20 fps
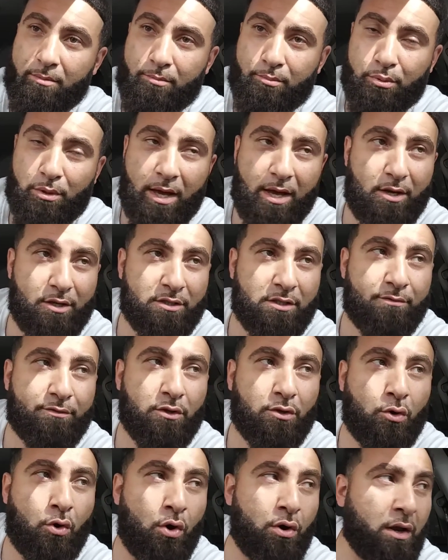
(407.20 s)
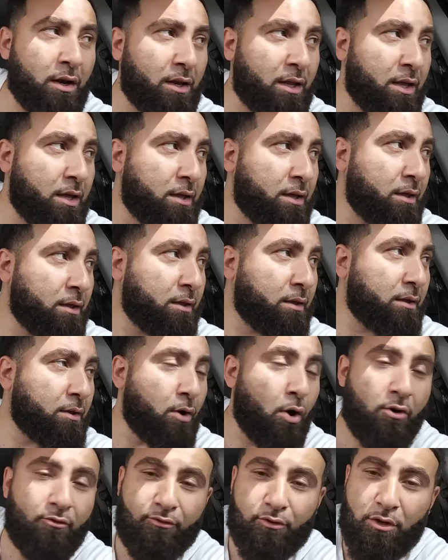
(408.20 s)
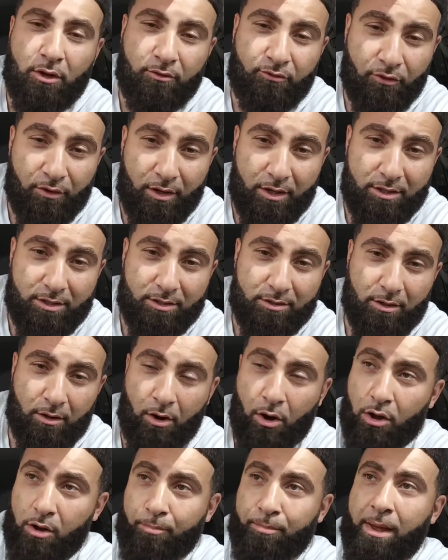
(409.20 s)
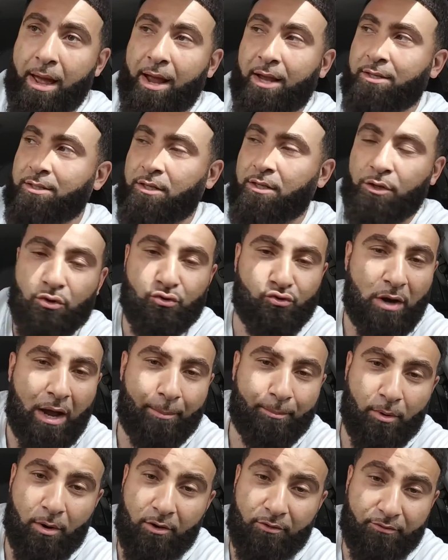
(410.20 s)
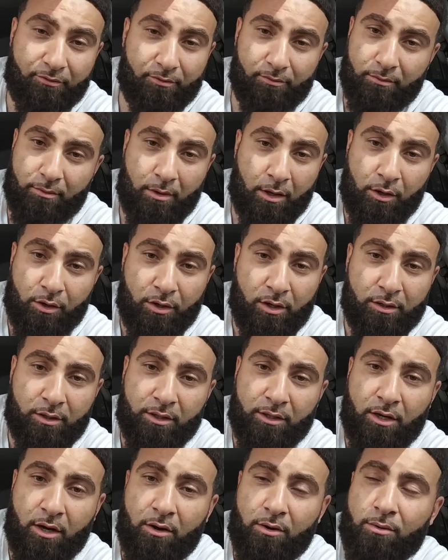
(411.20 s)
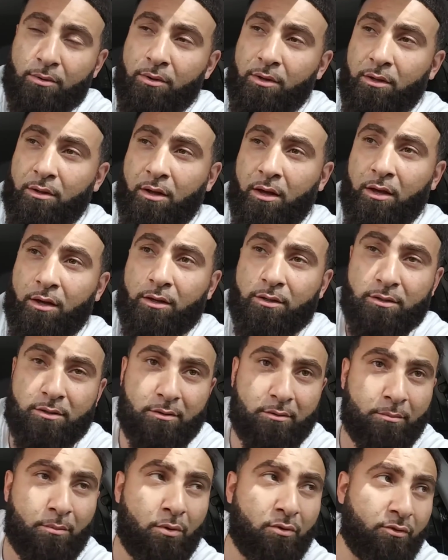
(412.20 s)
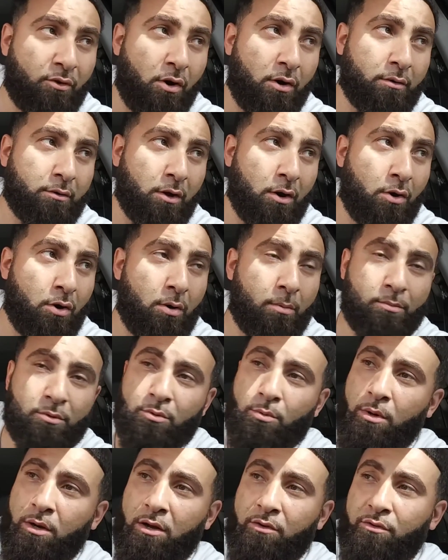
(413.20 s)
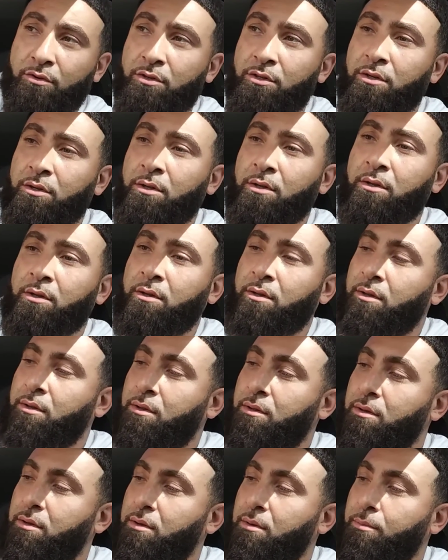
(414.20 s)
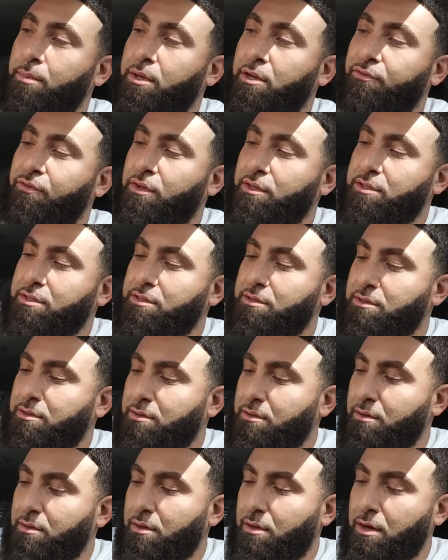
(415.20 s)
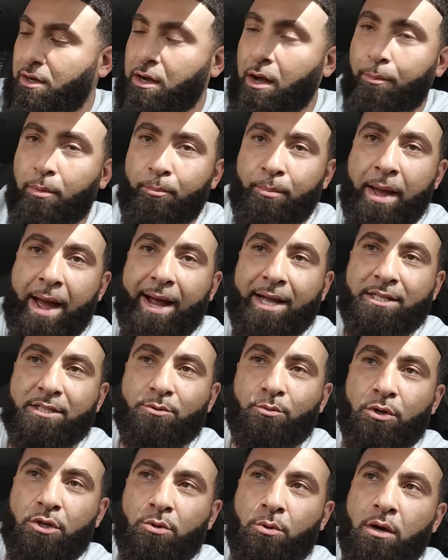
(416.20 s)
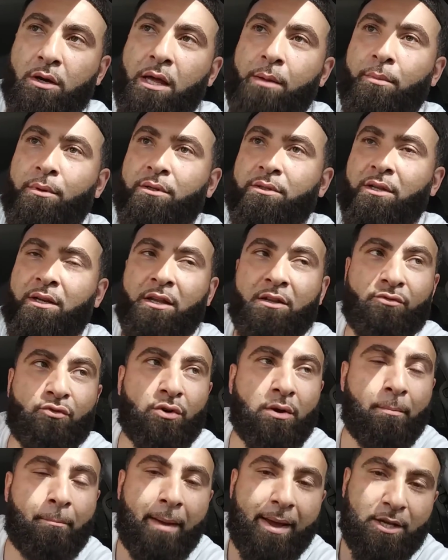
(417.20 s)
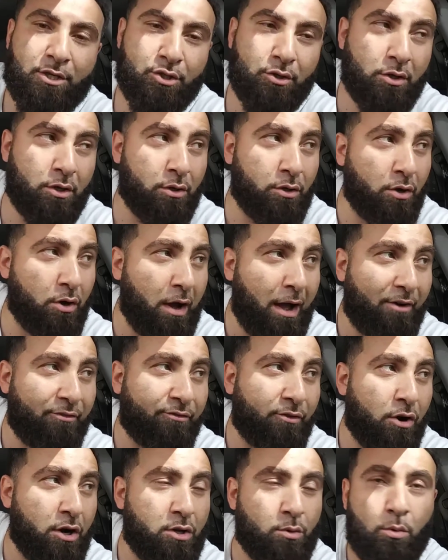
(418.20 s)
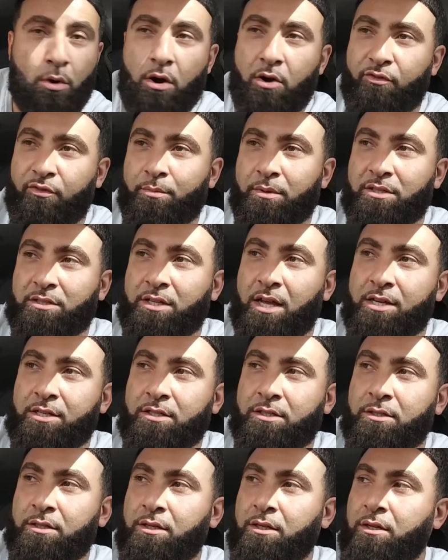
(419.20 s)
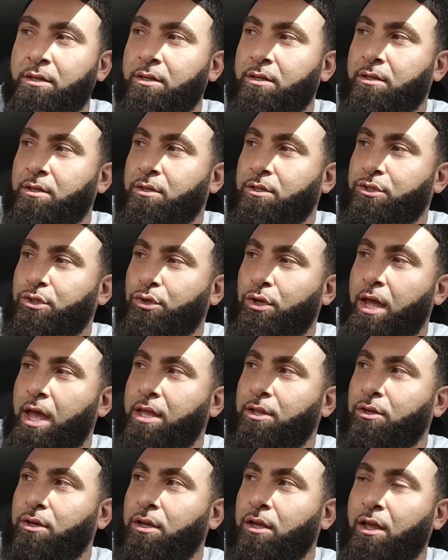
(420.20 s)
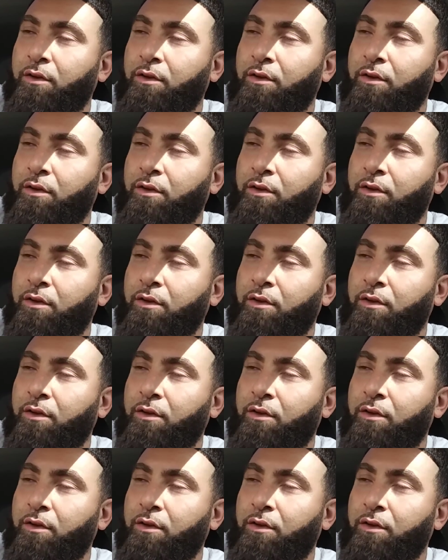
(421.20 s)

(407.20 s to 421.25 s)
plan your shift accordingly. Hopefully you finish all your packages and you drop off and you're good to go, and you can move on, go home, do whatever. But if it's a couple packages where you're unable to deliver it, make sure you know how far you are from the station so that you can